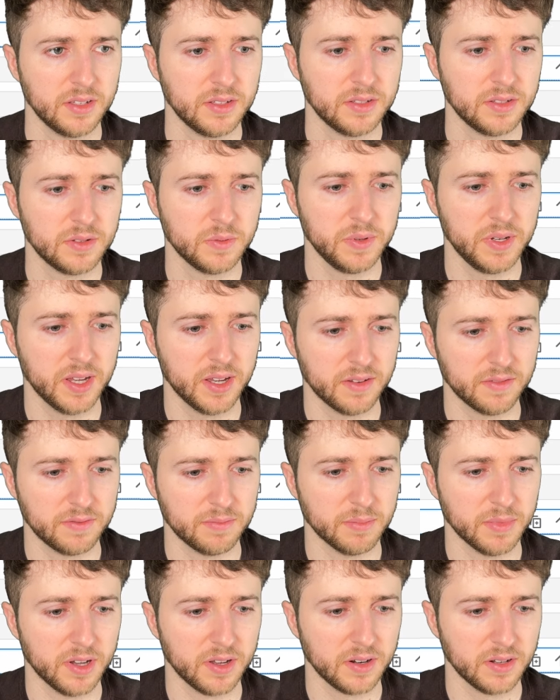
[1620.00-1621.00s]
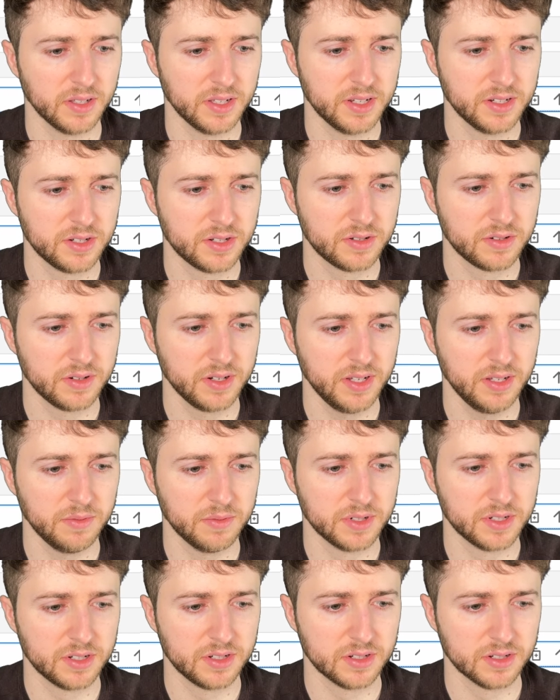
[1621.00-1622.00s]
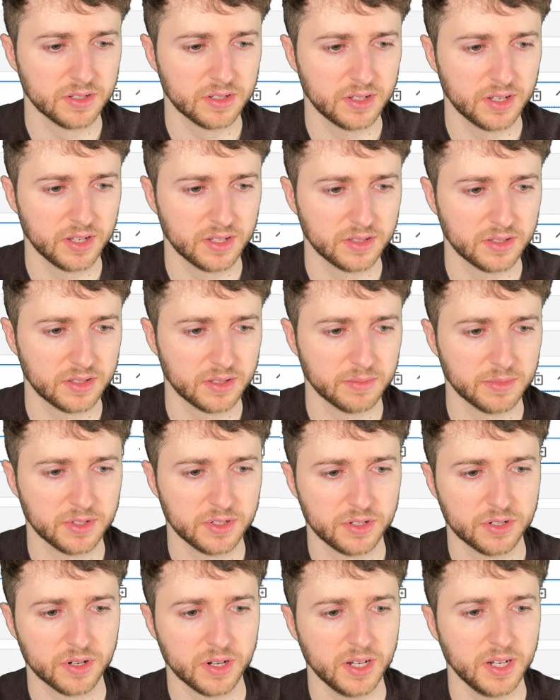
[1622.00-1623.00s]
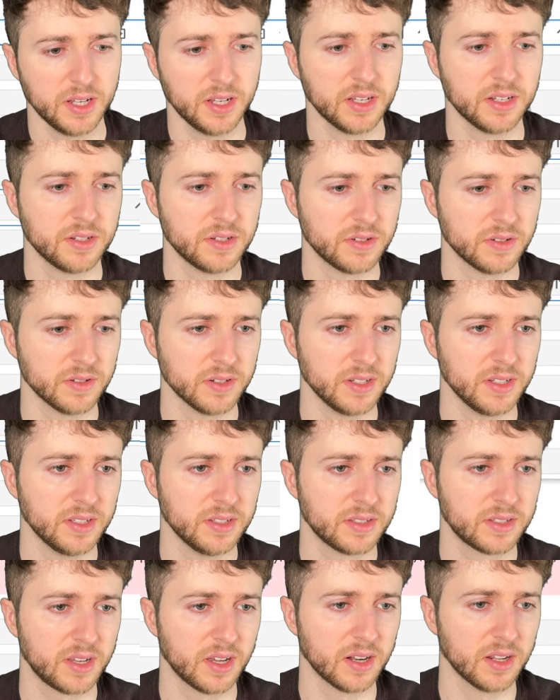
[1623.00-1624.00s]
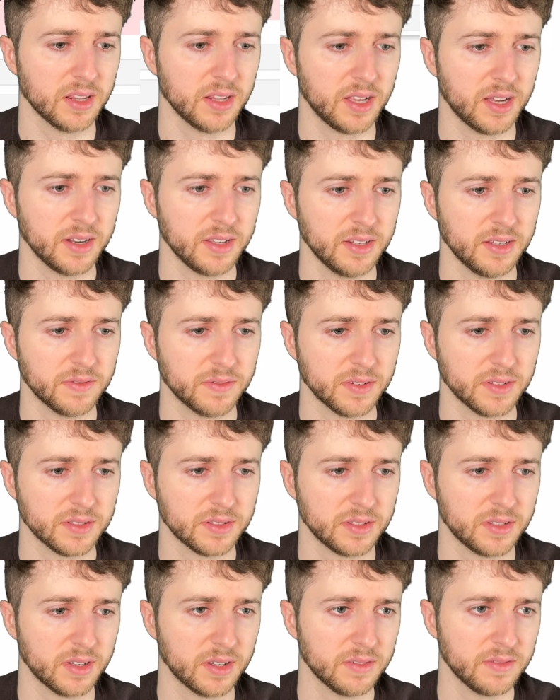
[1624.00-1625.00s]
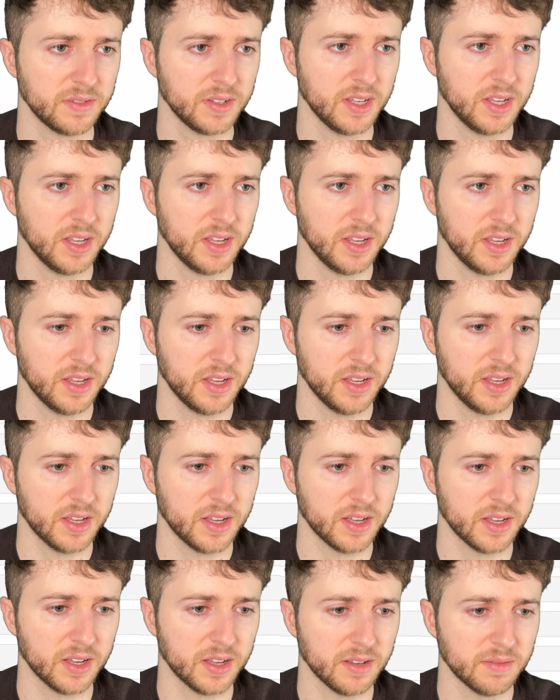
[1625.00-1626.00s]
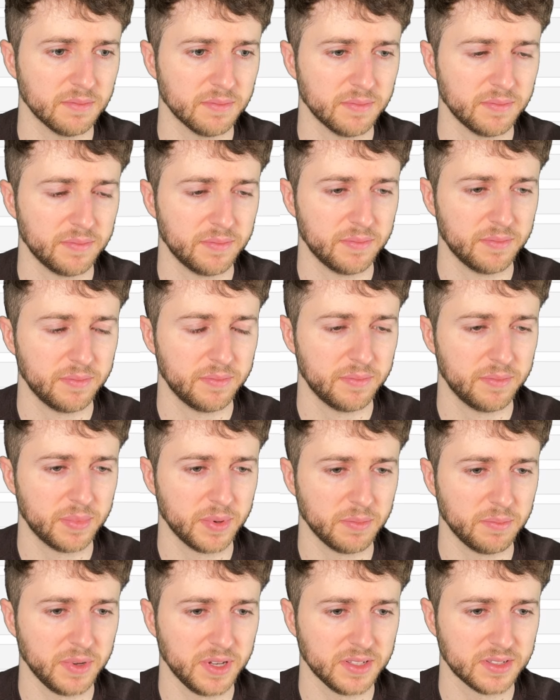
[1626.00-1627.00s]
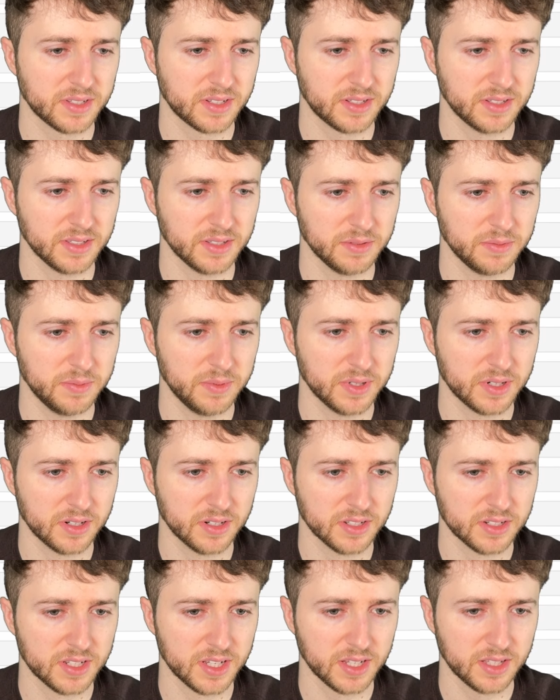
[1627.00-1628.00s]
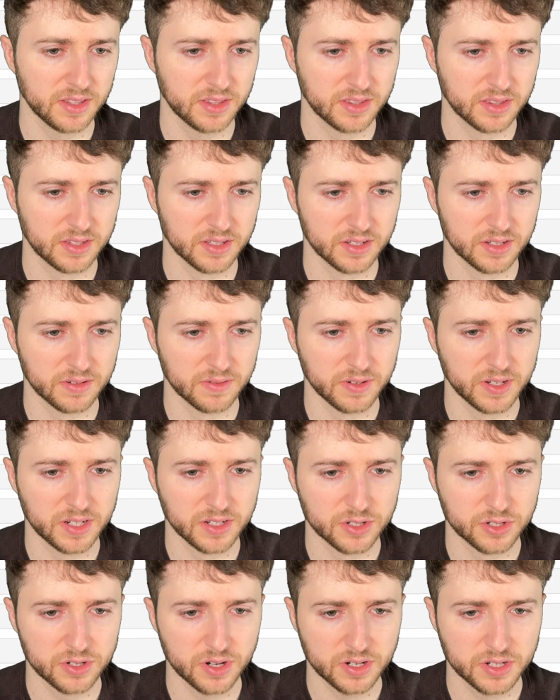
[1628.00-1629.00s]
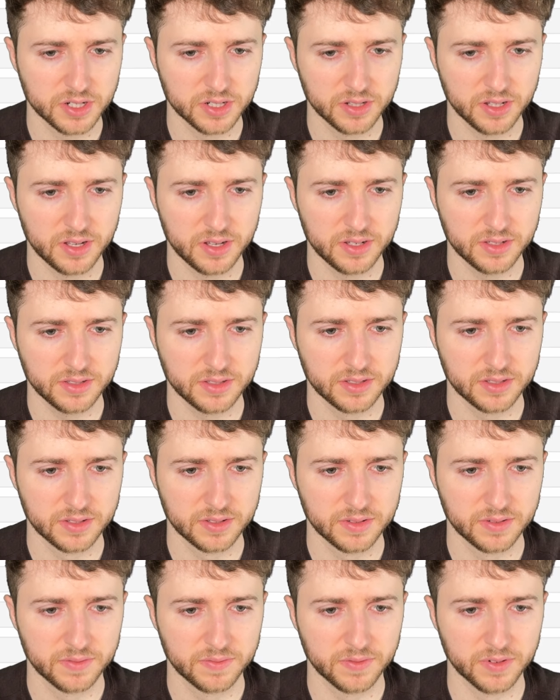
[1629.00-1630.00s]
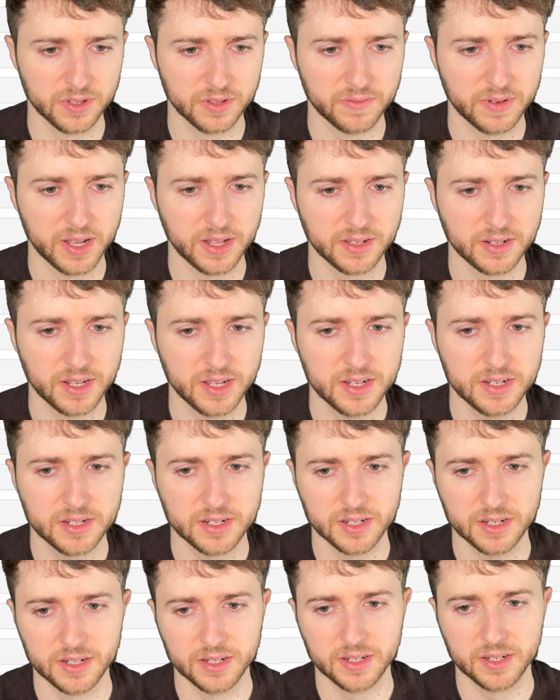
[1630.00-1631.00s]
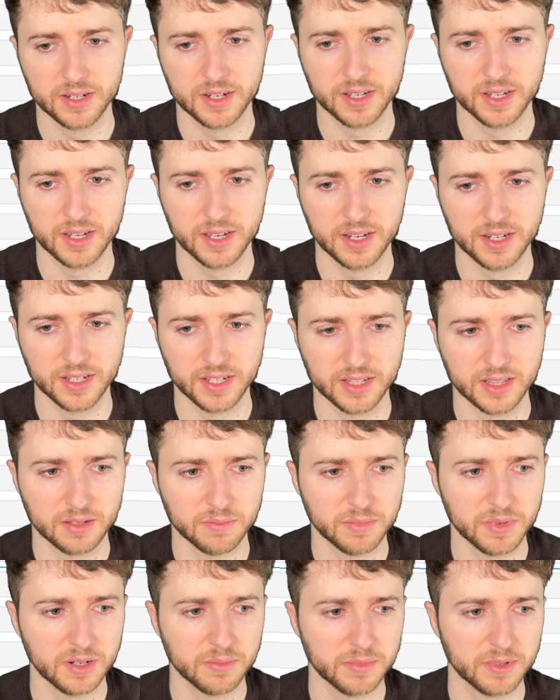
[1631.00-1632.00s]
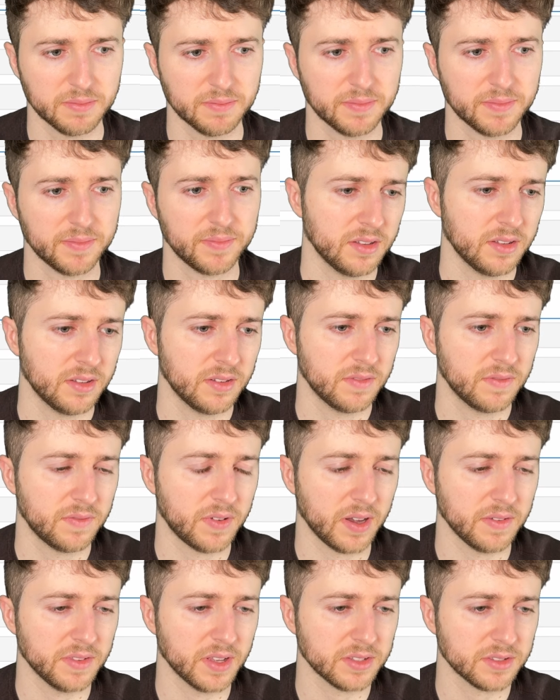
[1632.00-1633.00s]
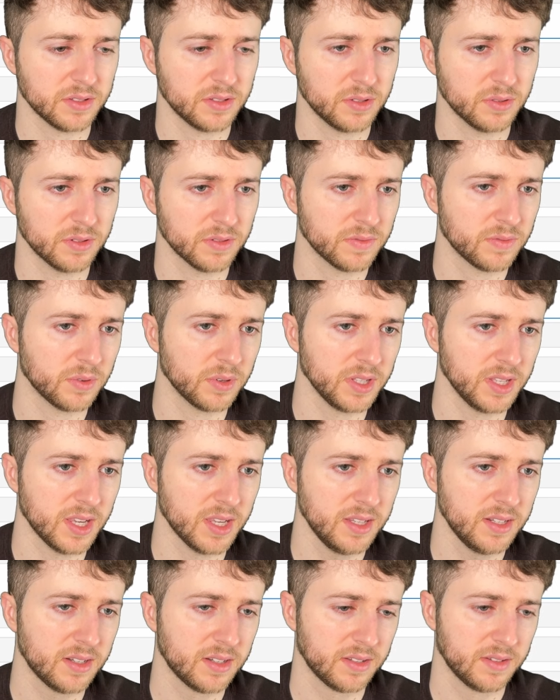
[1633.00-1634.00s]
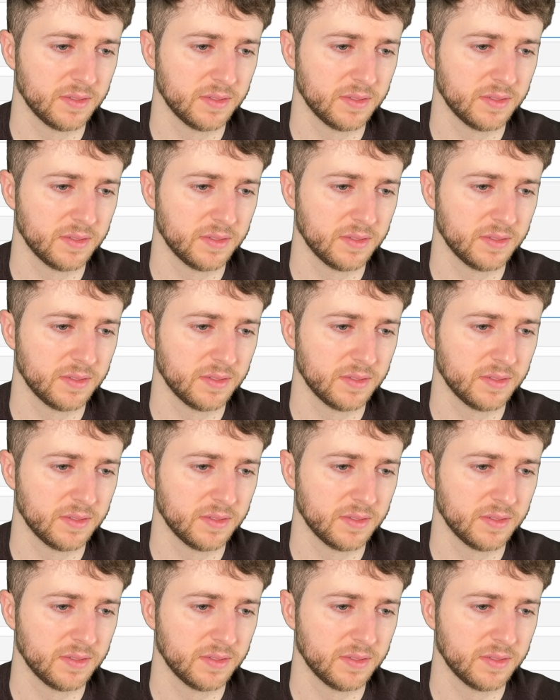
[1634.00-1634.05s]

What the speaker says: So we have model history, which just has some of the training history. It's got a lot of different stuff. But basically, we're going to take the reconstruction loss for the validation and get the minimum 5,248.